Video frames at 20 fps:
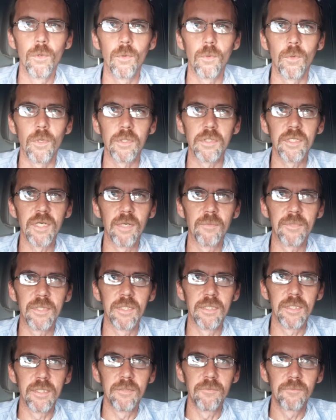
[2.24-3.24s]
What's up,
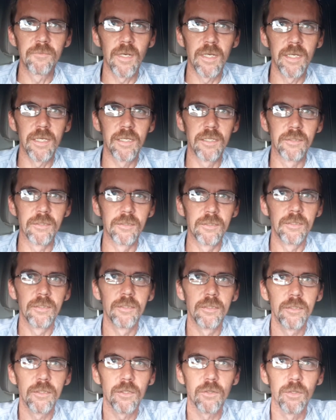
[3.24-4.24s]
Disney fans?
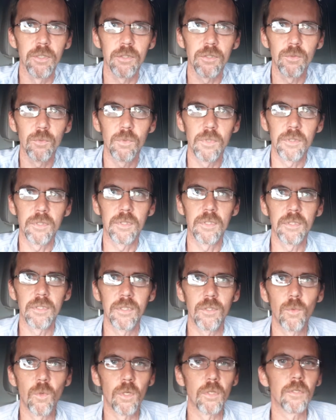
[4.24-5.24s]
Chris with
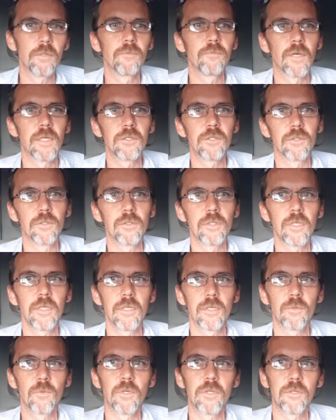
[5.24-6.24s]
Disney World Adventures
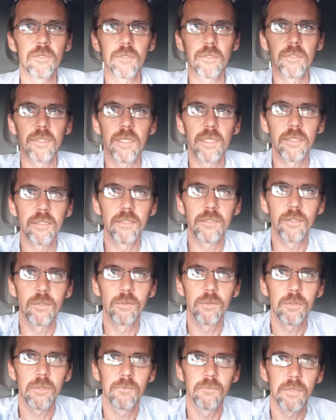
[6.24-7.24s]
here with your daily
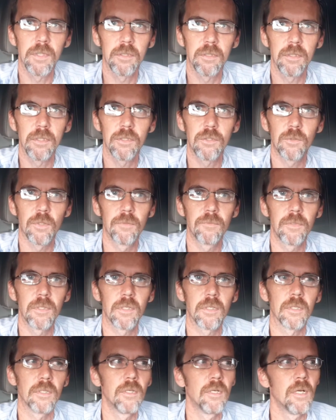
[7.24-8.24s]
dose of Disney
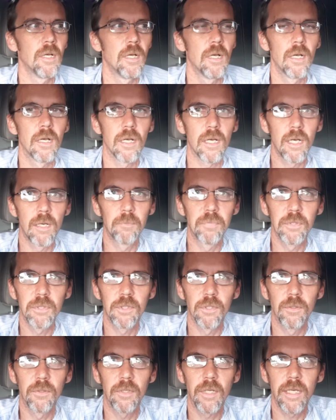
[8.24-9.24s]
trivia,
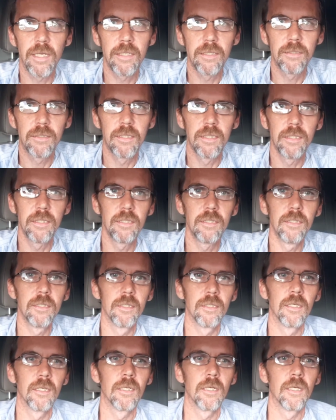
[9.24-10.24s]
episode 18.
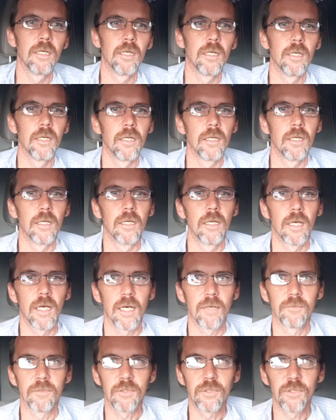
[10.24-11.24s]

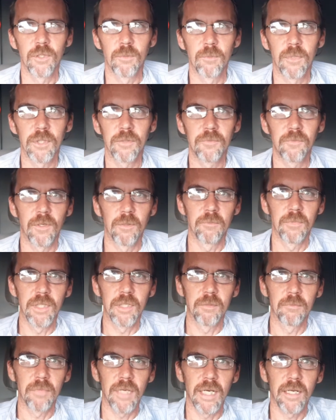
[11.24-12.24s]
Having so much fun
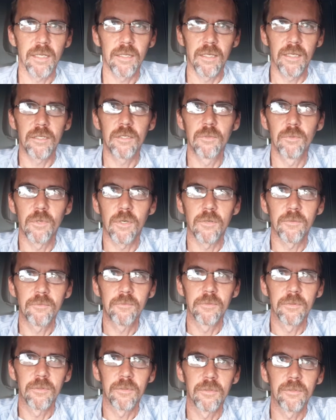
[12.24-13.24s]
being back. Thank you all
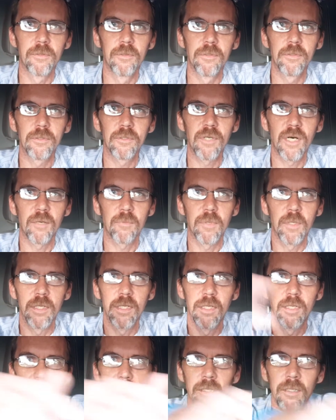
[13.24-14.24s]
for stopping
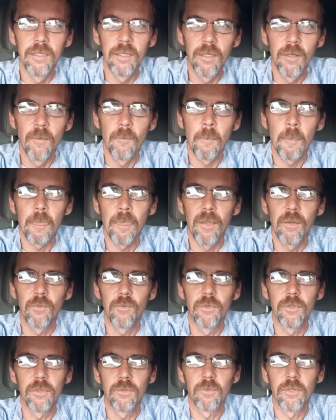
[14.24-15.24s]
in.
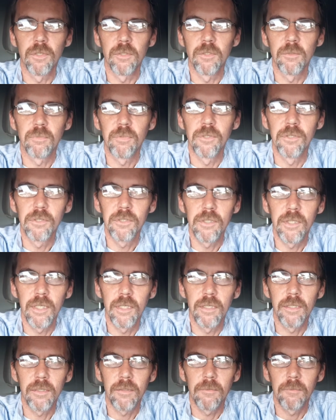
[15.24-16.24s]
Really appreciate
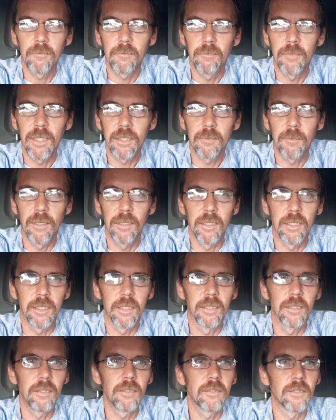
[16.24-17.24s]
it. Makes my
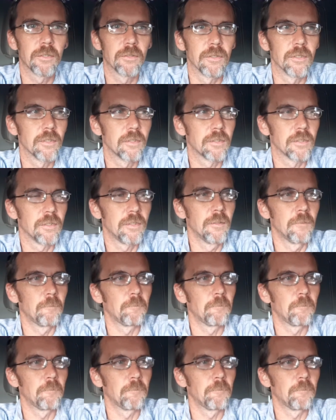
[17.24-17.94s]
day, seriously.